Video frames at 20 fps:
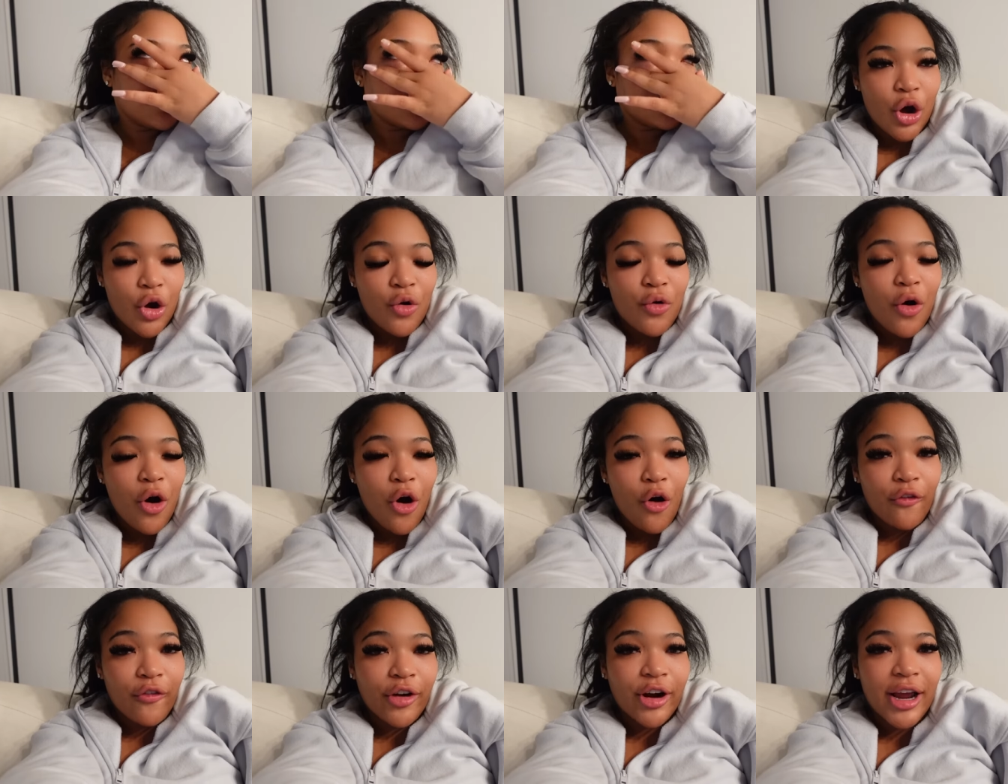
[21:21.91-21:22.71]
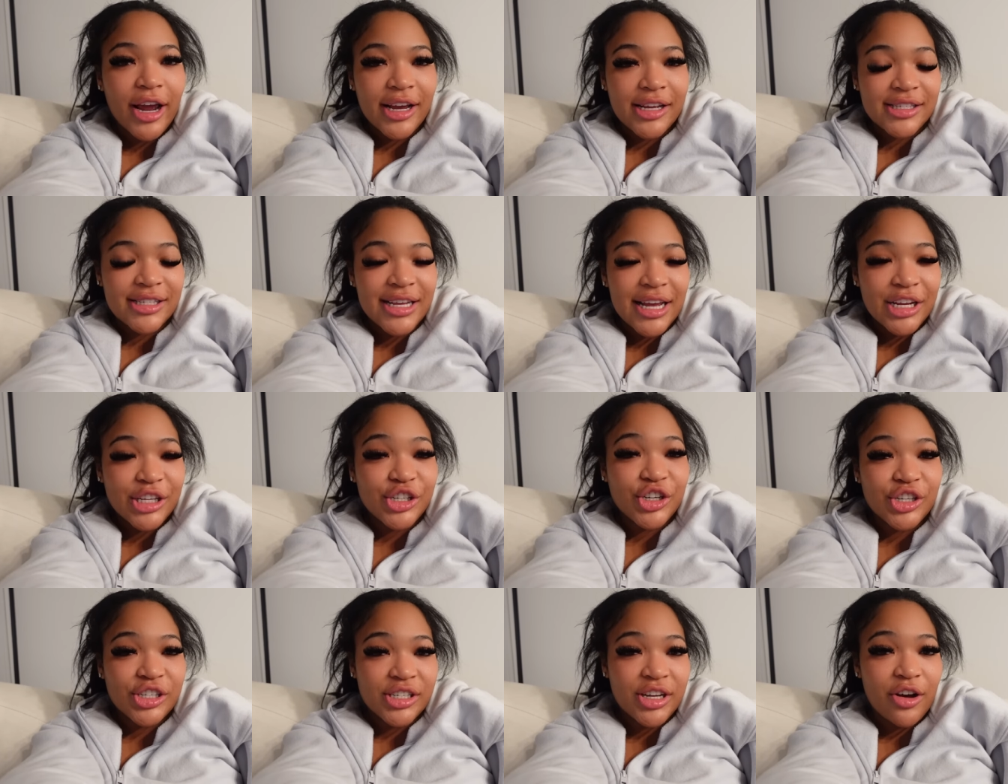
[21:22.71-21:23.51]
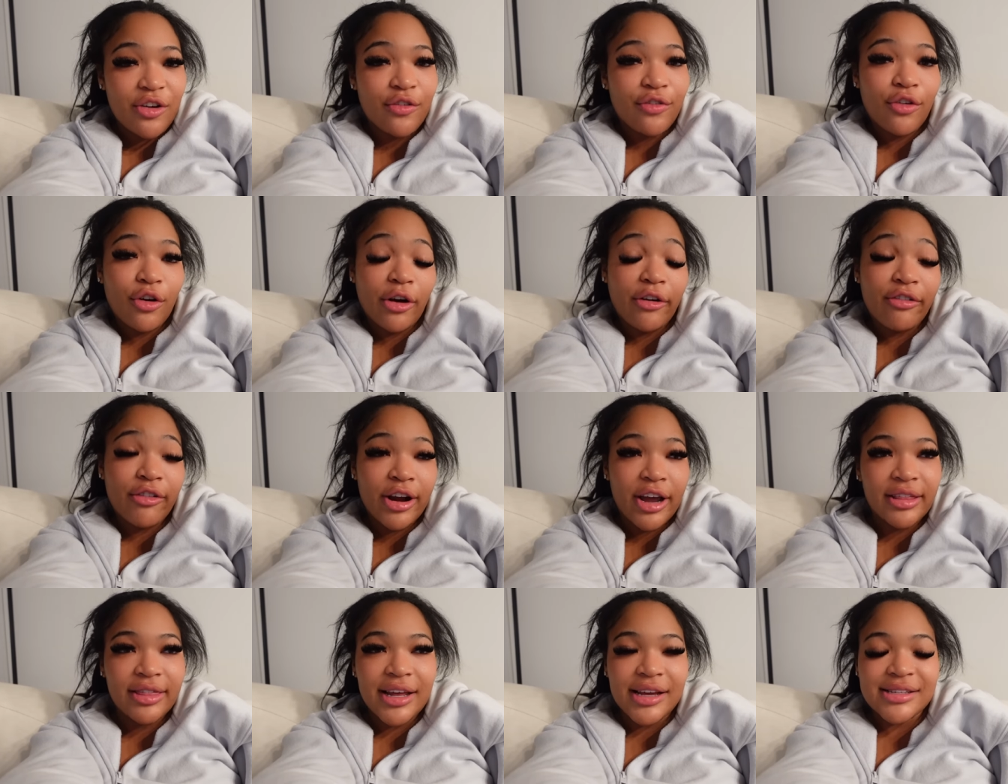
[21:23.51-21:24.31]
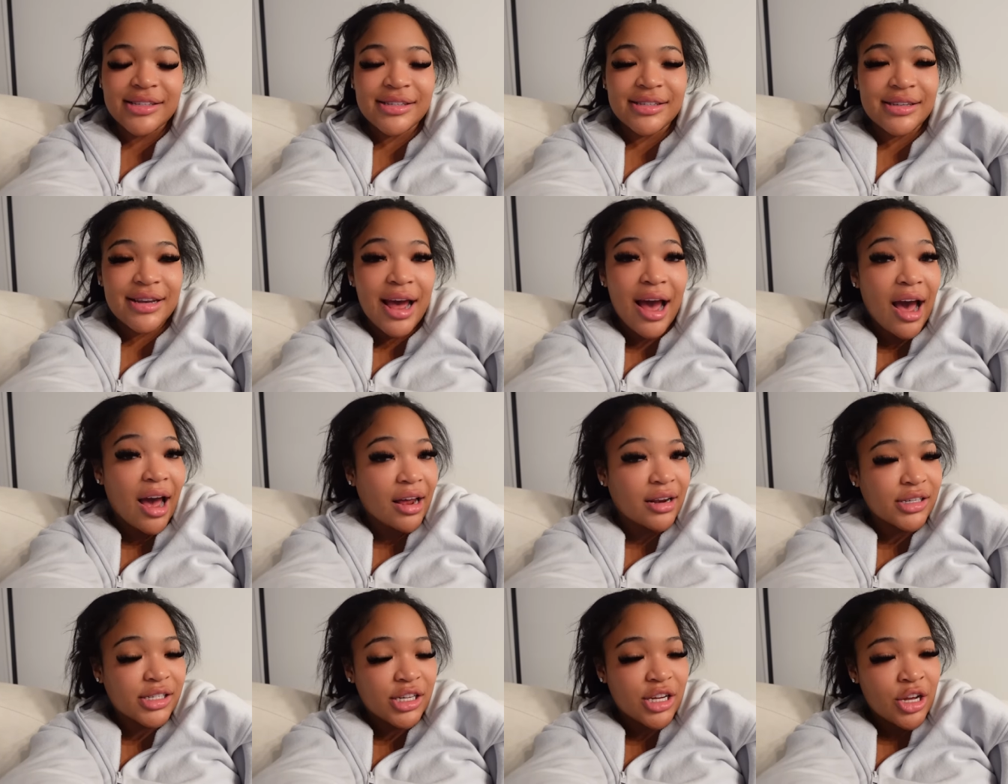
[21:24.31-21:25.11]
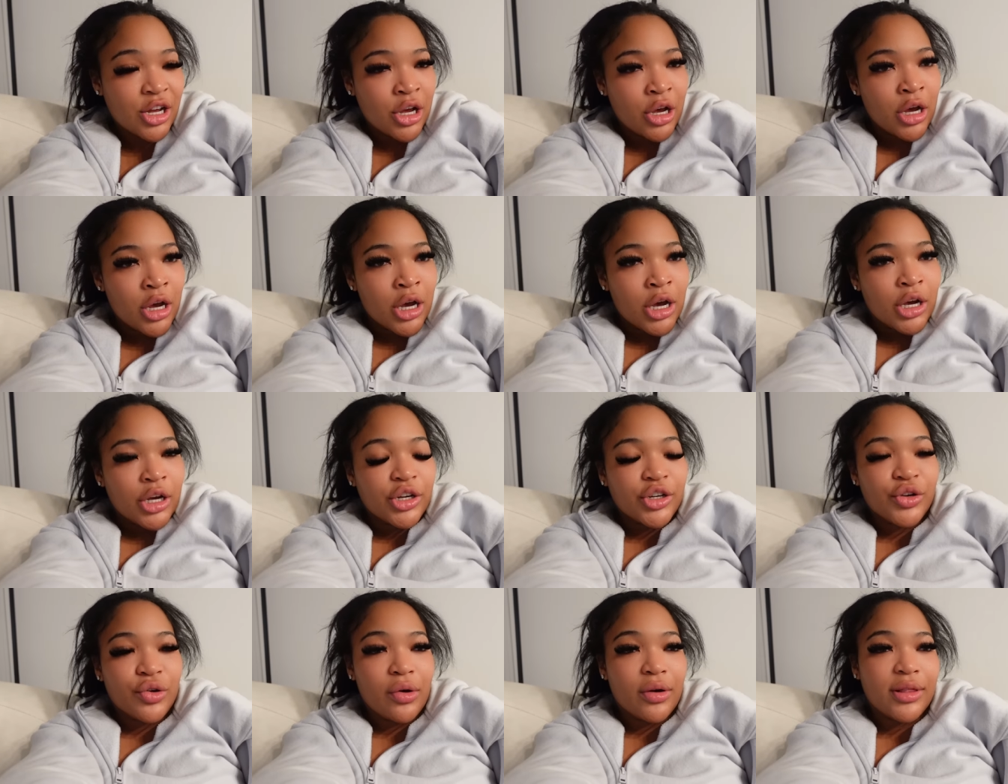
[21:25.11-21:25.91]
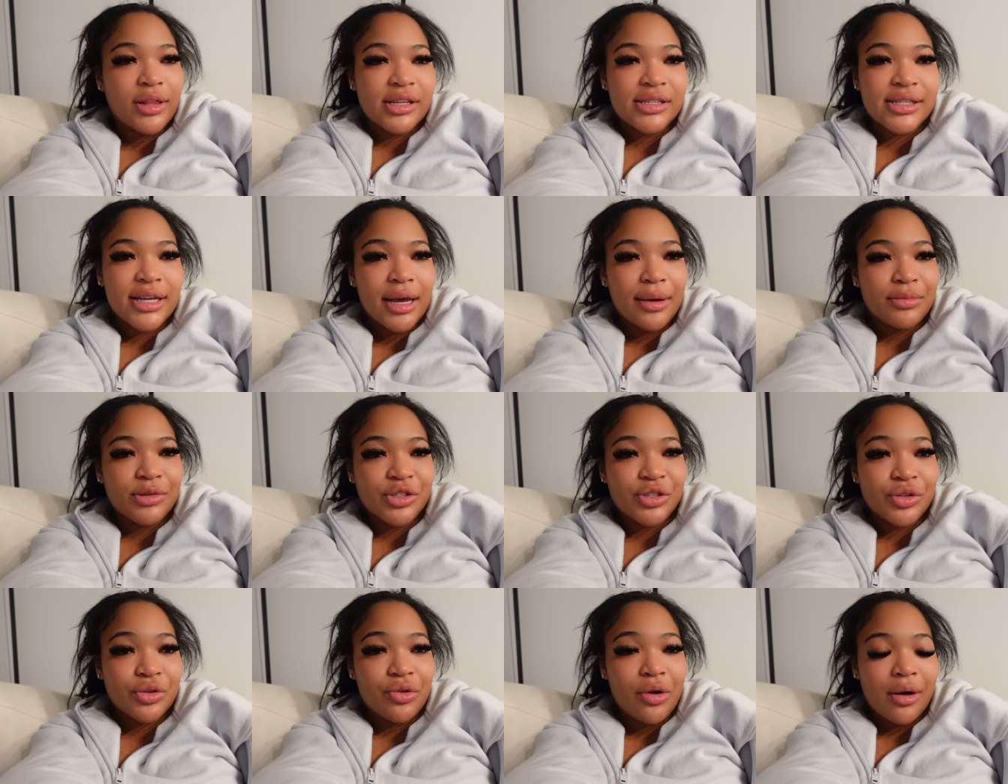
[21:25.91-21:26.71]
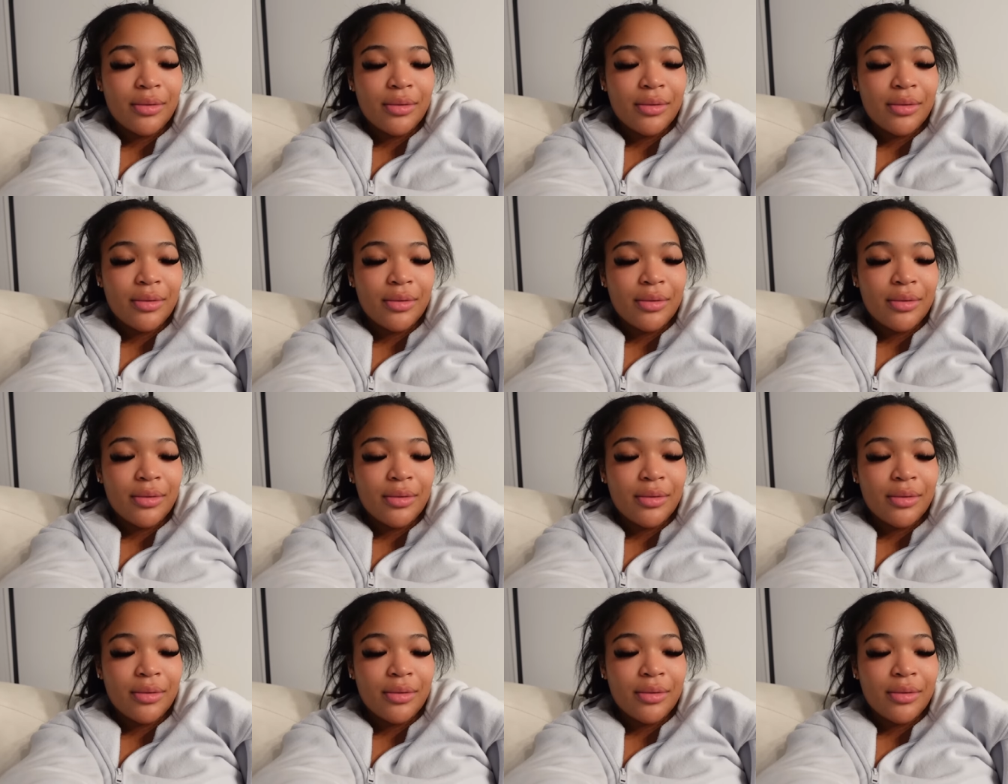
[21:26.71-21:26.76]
Don't overextend yourself for a friend that's not doing the same as you.